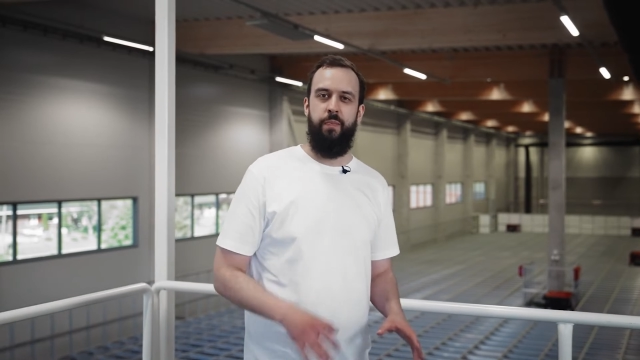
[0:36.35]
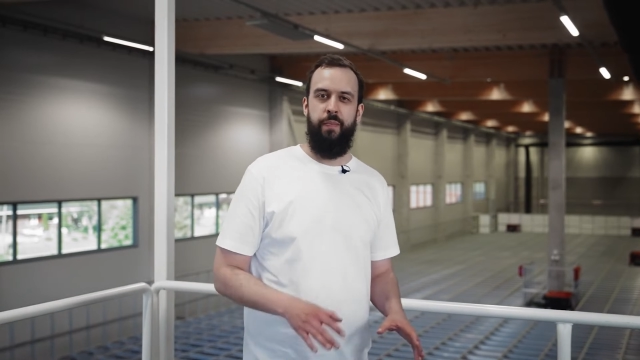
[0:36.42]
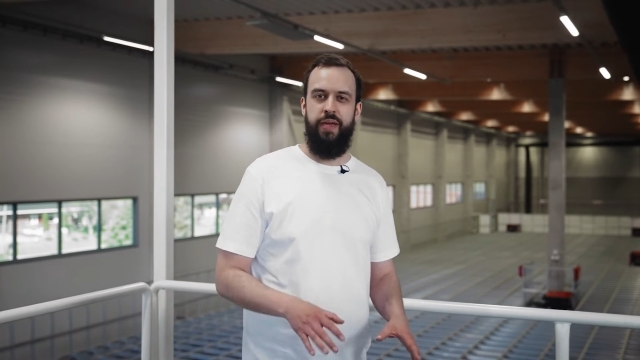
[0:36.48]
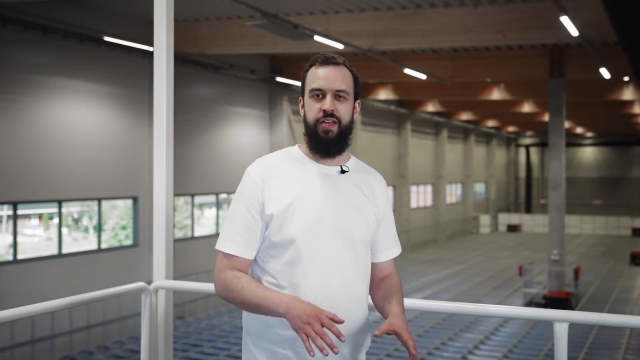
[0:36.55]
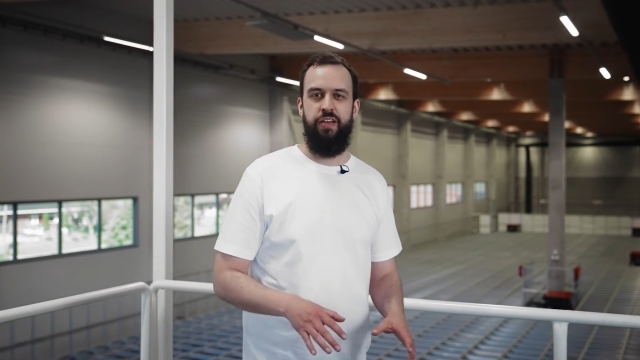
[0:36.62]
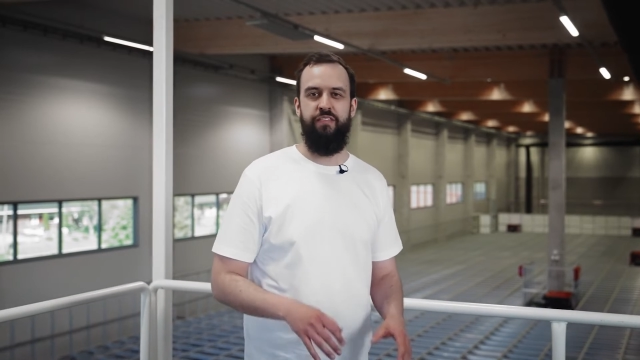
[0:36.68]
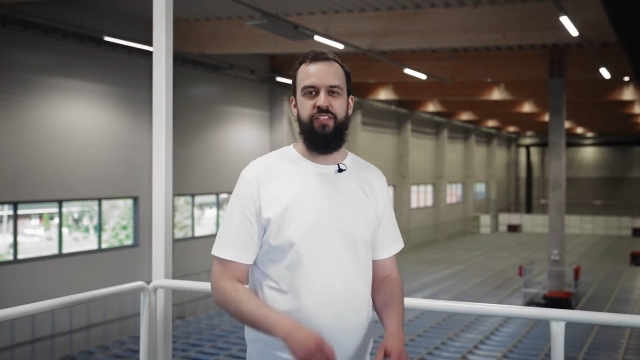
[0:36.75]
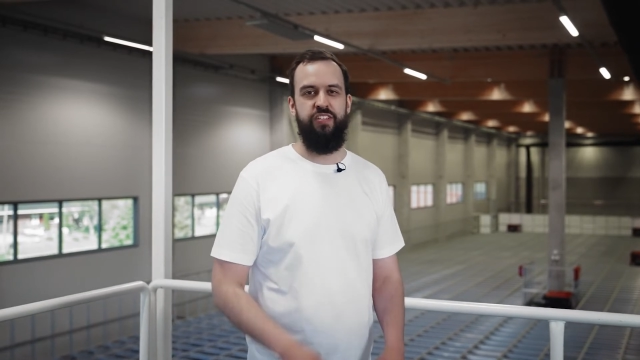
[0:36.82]

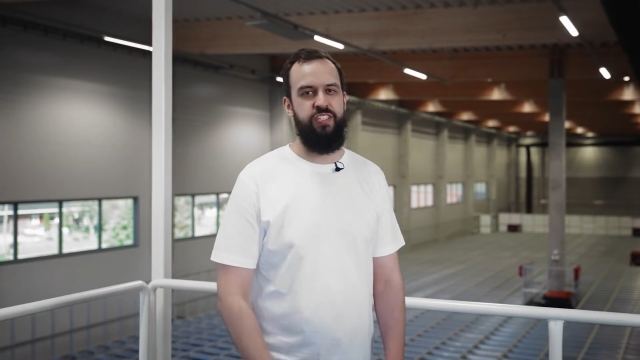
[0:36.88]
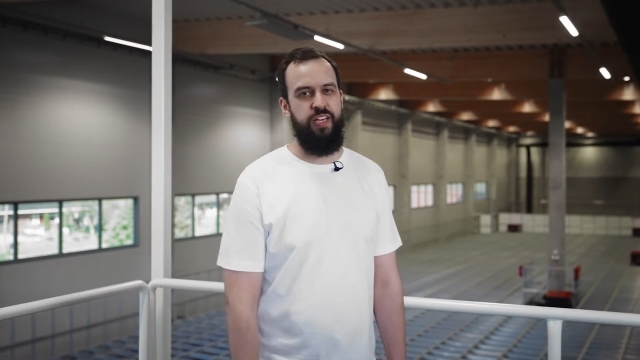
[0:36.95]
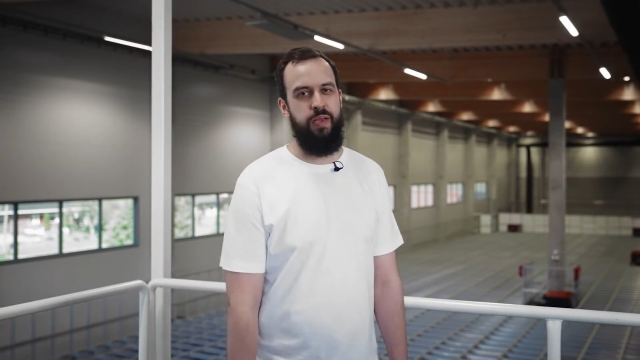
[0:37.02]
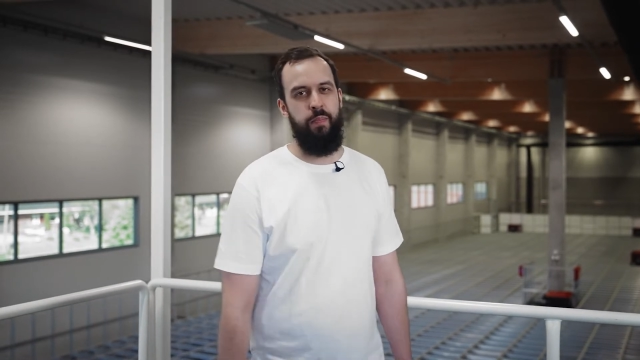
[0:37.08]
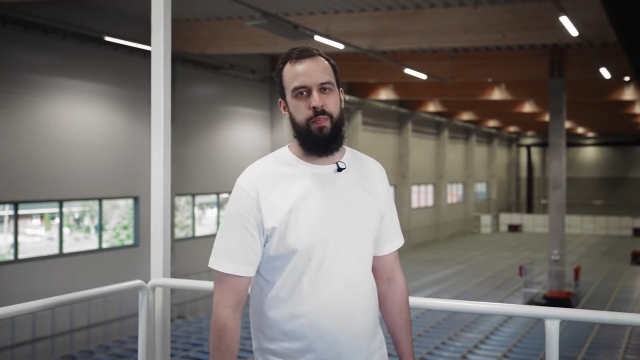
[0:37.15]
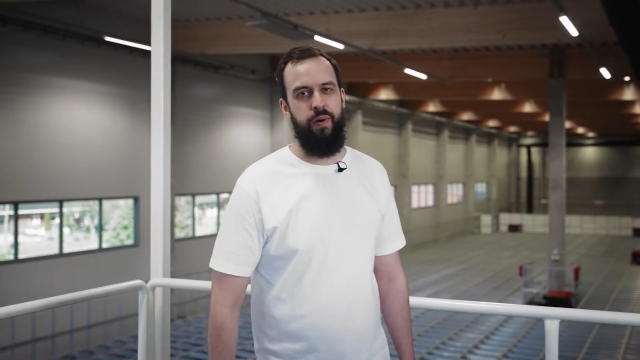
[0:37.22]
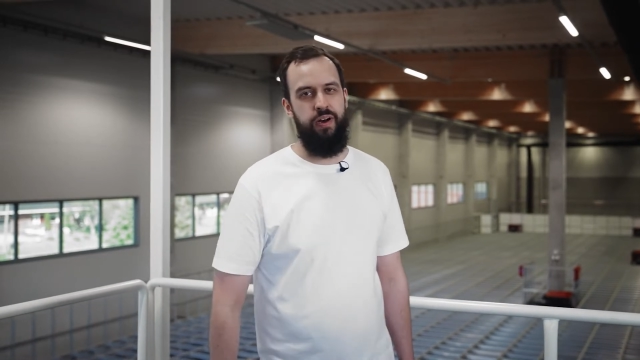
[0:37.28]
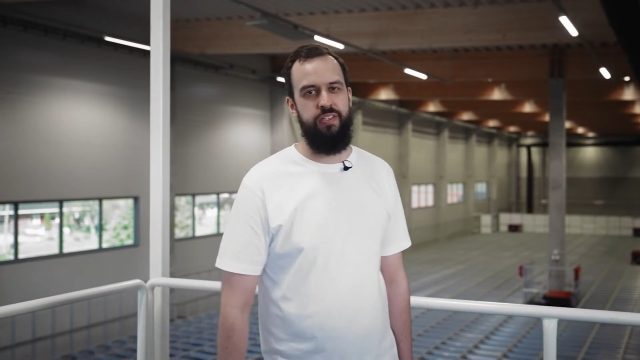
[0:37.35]
Many of the
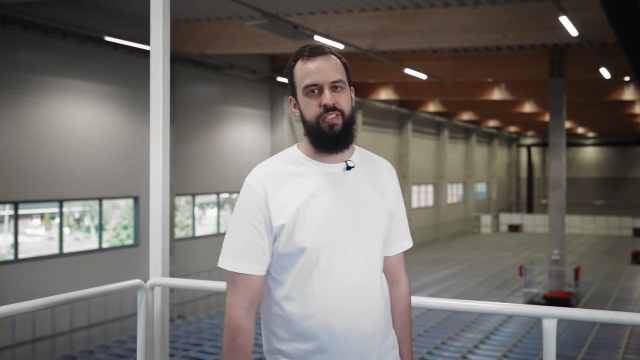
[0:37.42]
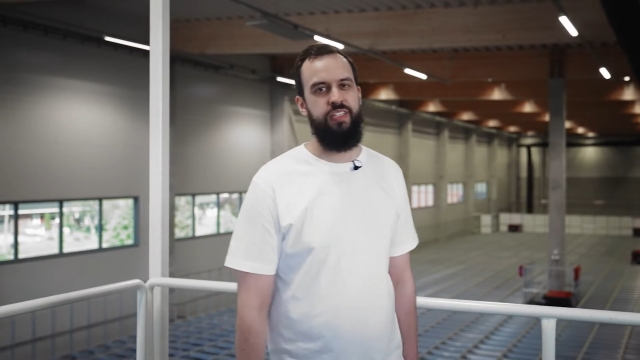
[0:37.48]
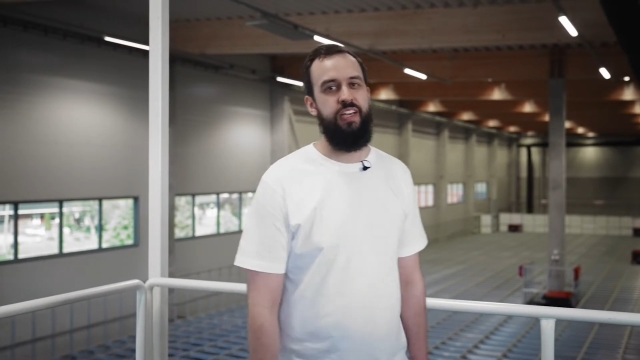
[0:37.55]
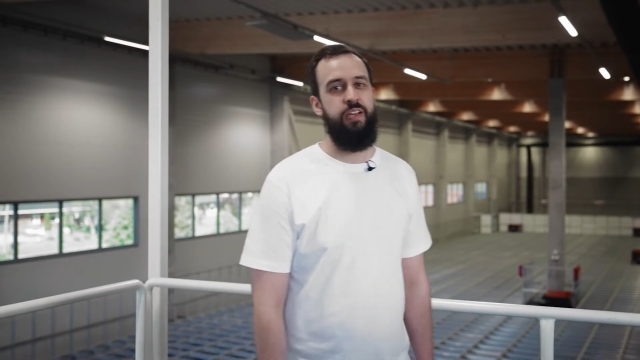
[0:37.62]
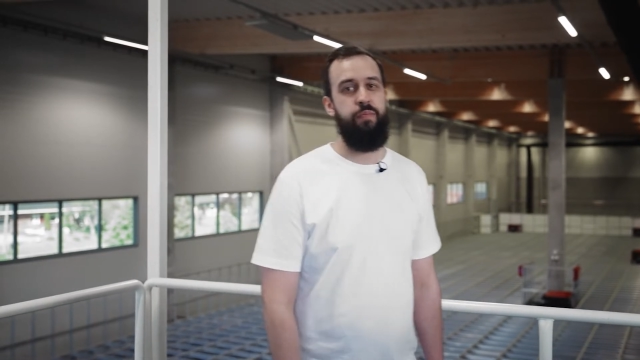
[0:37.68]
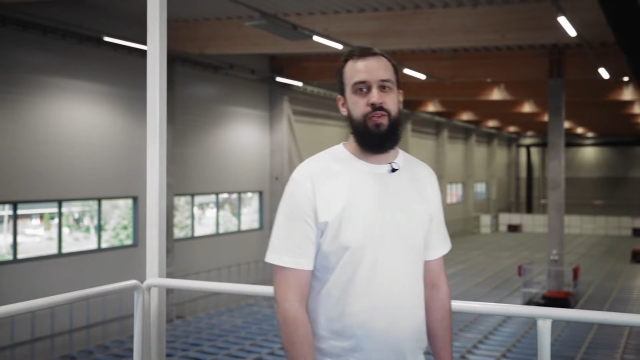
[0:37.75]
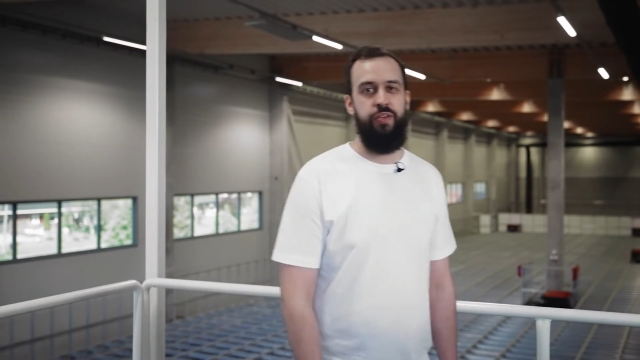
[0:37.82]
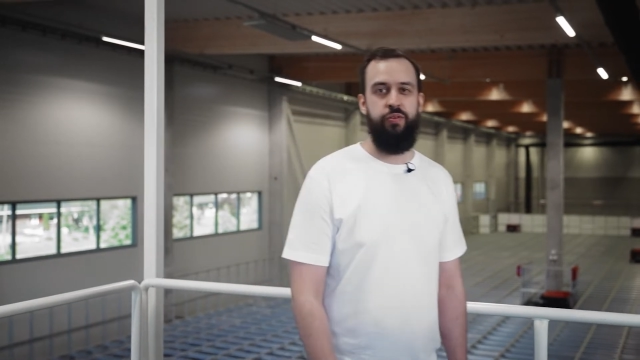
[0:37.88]
same parts
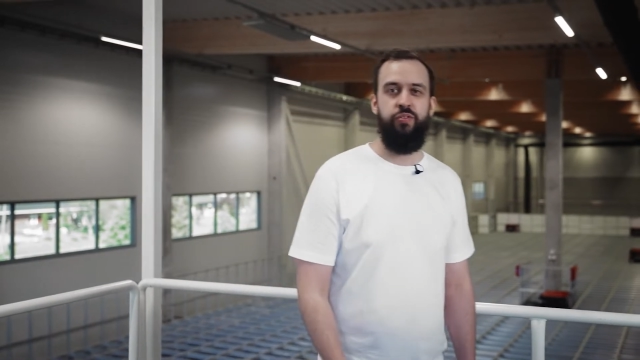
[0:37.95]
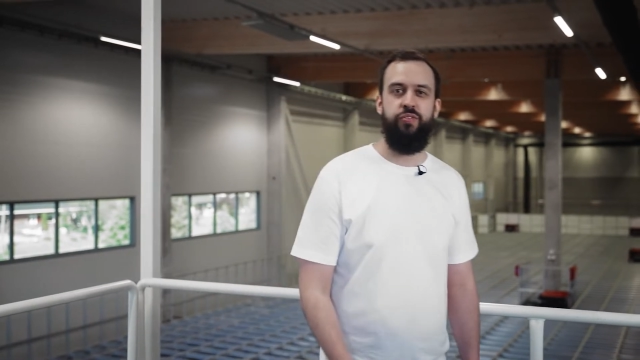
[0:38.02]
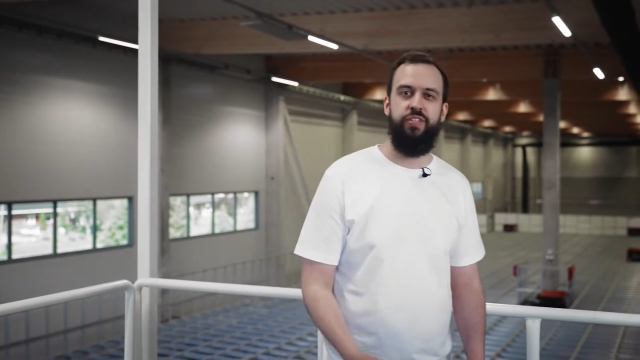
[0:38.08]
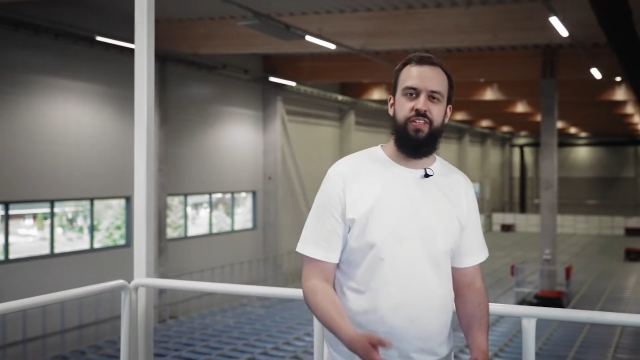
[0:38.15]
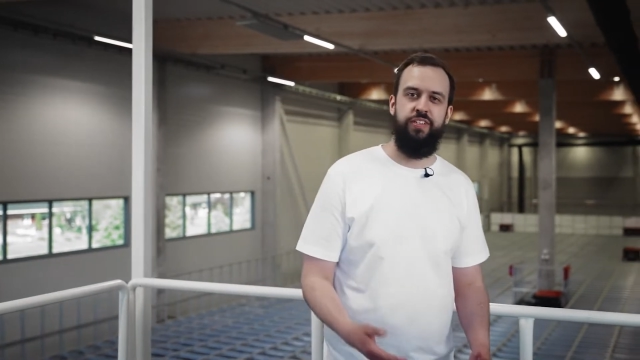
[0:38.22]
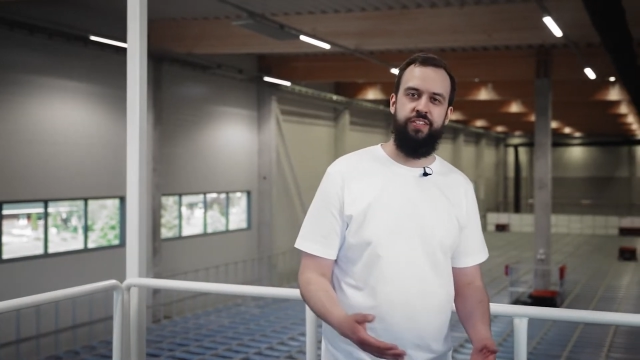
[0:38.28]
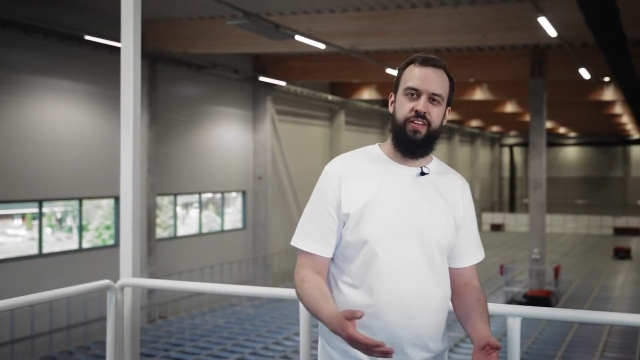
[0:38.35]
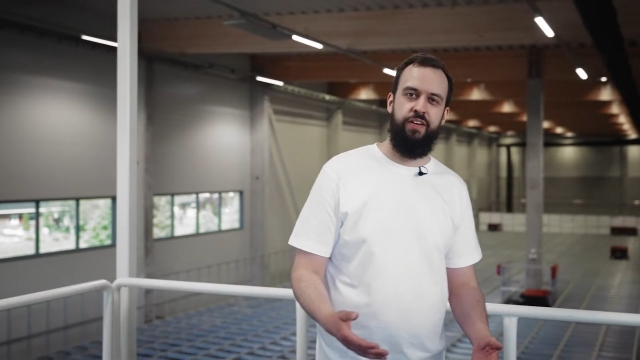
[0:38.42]
can be used
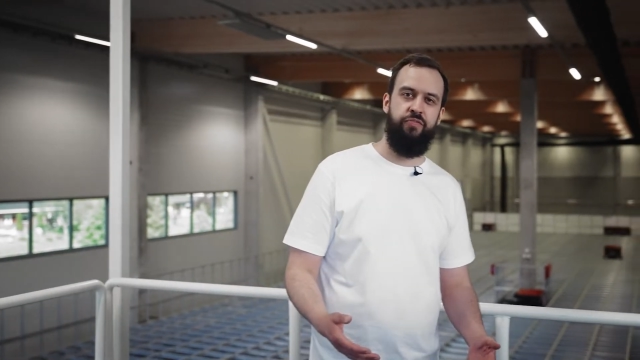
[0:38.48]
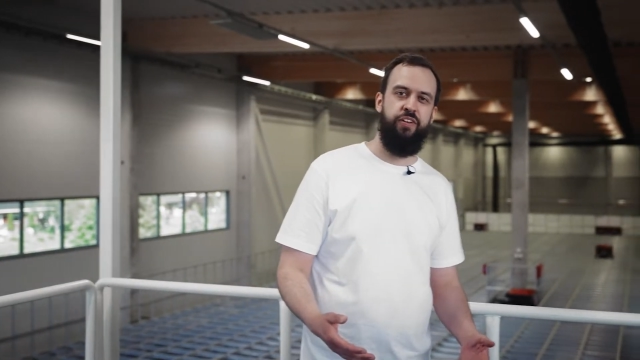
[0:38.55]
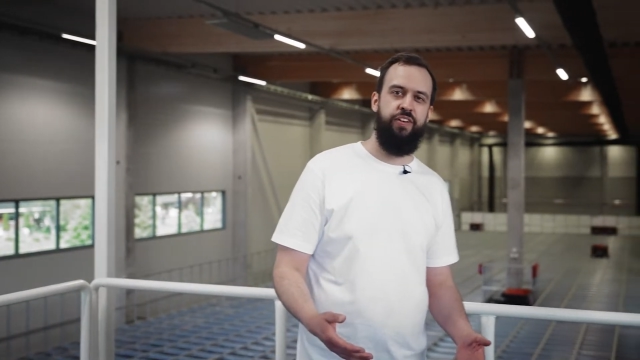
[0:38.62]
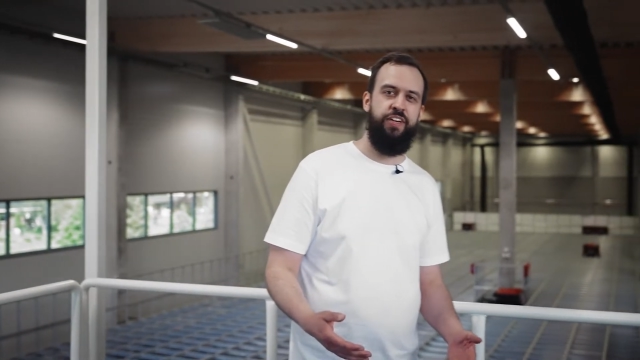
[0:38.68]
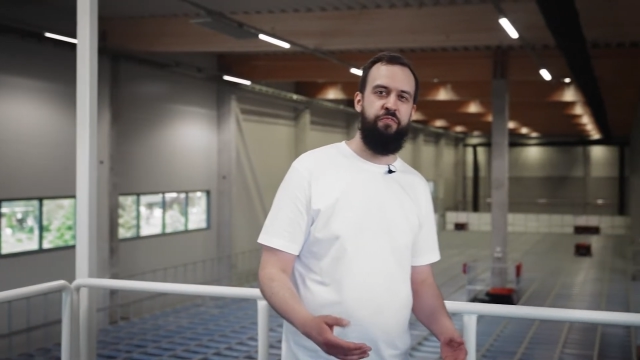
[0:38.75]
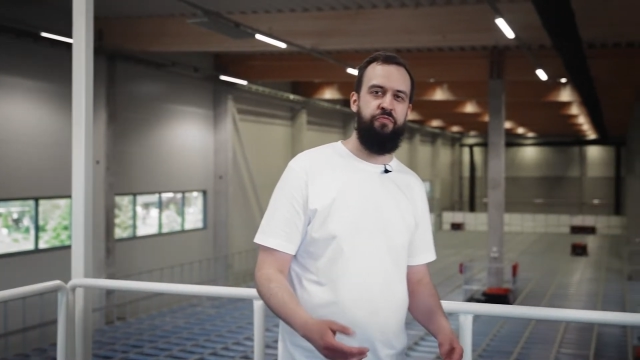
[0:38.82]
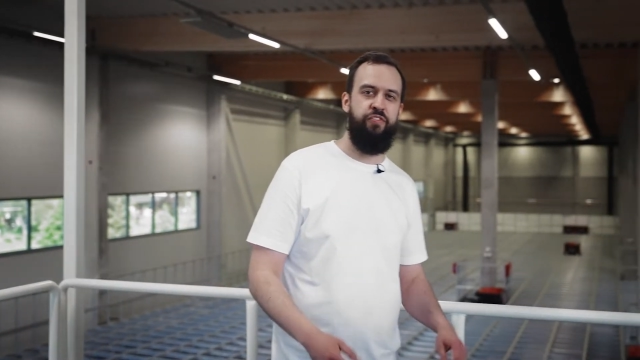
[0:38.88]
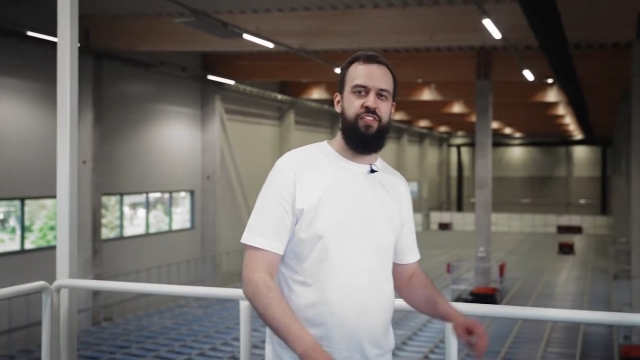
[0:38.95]
in several
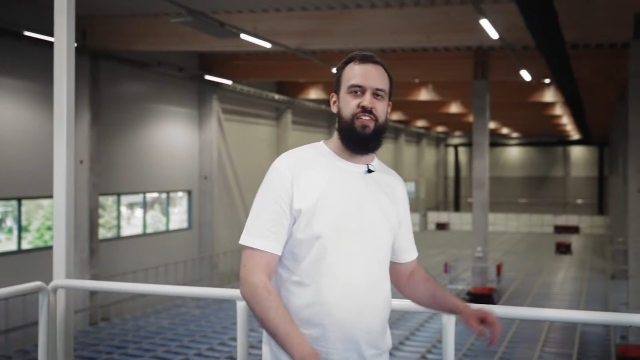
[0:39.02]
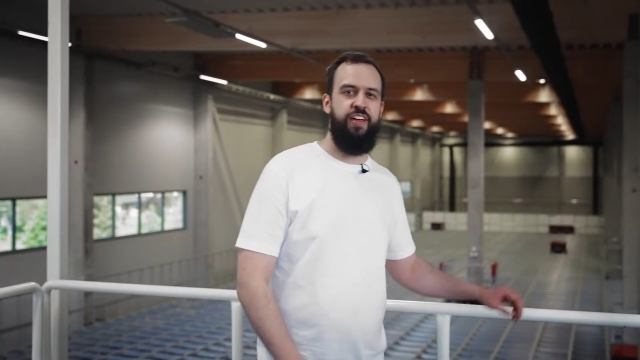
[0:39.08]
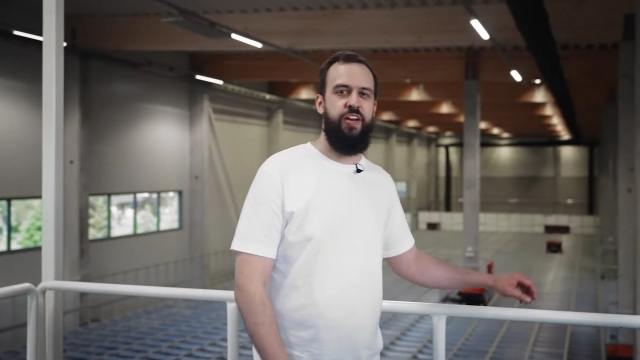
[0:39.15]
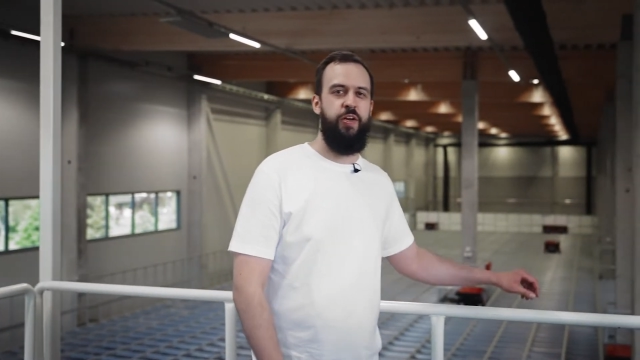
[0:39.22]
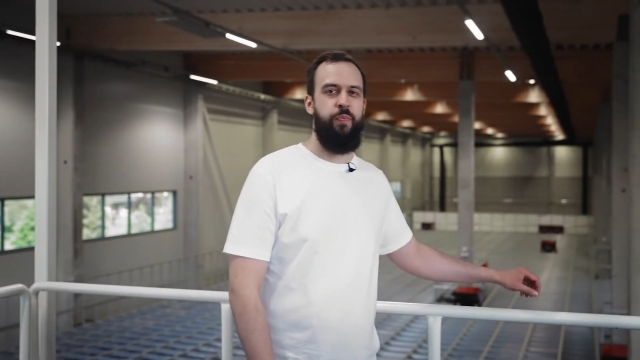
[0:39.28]
different end